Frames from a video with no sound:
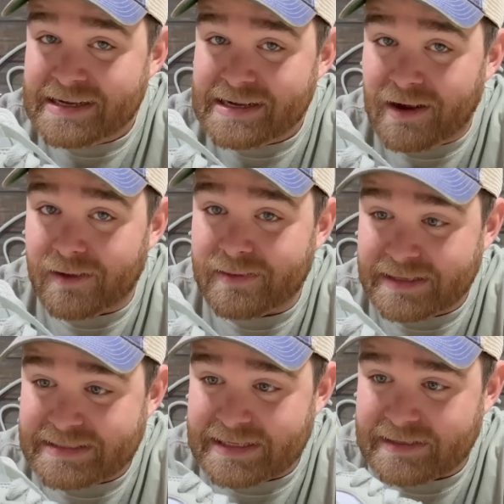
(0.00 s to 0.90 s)

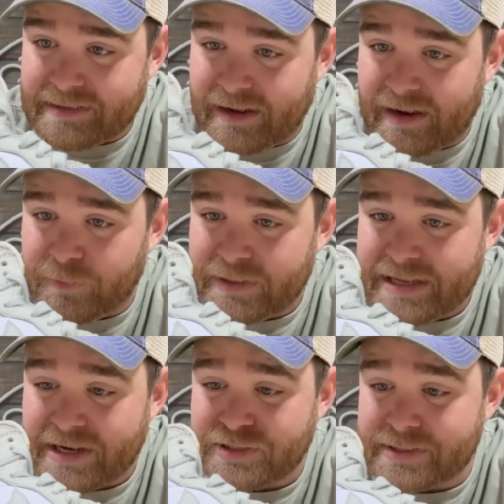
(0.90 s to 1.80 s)
authentic. Uh, we've
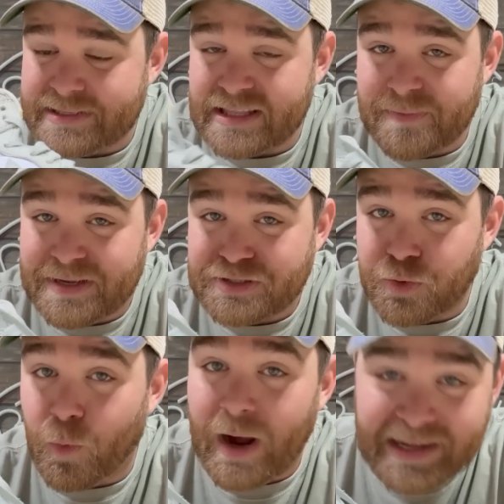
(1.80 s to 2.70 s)
actually sent them in
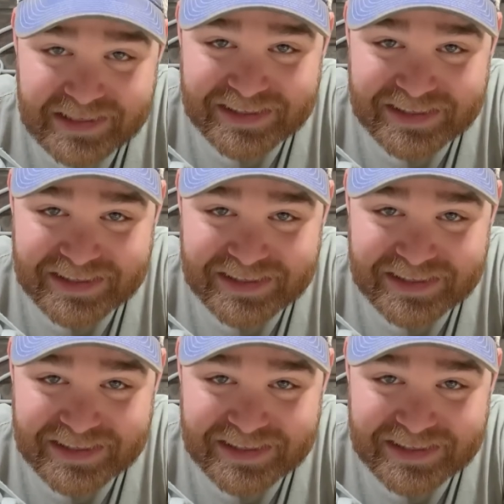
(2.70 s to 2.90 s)
twice